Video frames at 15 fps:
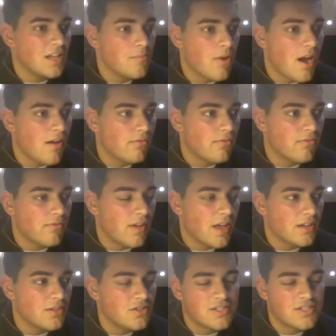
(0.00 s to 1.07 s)
breath
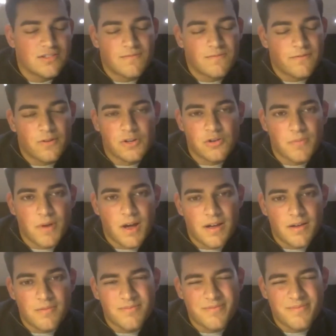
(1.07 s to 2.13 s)
and just followed my
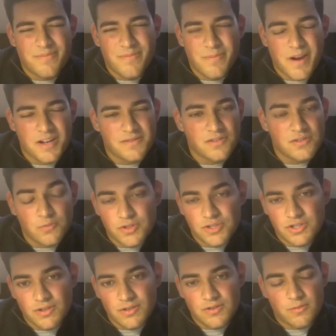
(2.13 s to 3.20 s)
parents' vision,
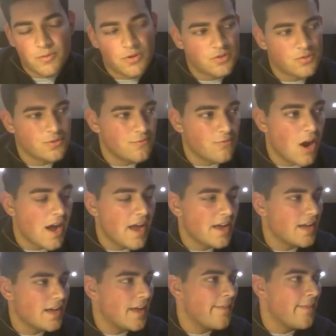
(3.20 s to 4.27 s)
which to be honest was right.
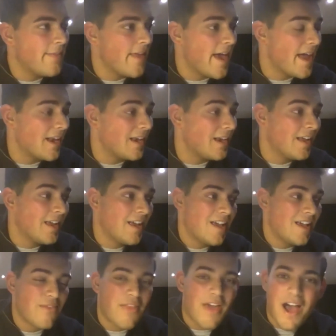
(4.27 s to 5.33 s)
And then
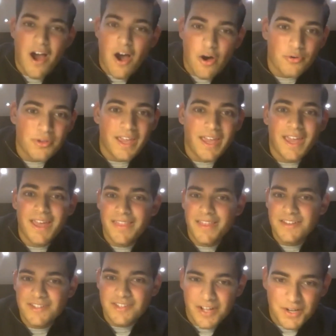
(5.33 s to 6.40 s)
that whole year,
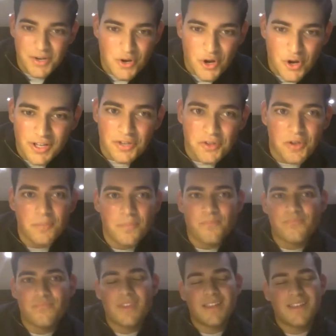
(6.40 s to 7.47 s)
then started at
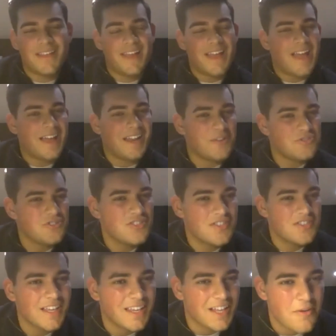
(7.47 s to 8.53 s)
Nottingham, and I was just
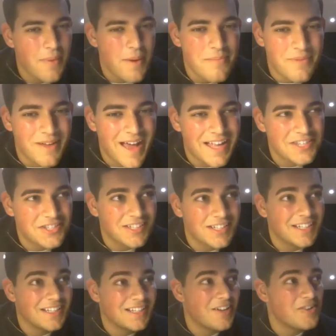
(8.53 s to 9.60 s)
thinking. I remember
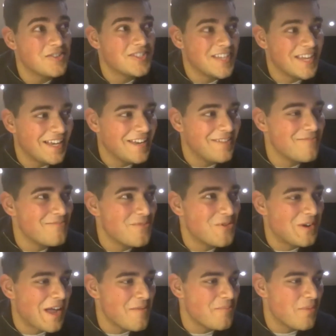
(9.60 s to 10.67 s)
actually, I was sitting in
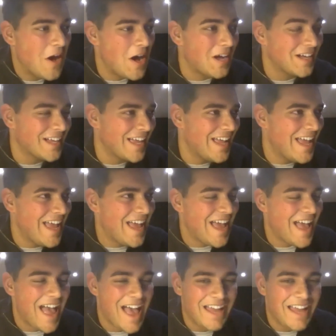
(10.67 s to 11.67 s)
Broadgate Park, and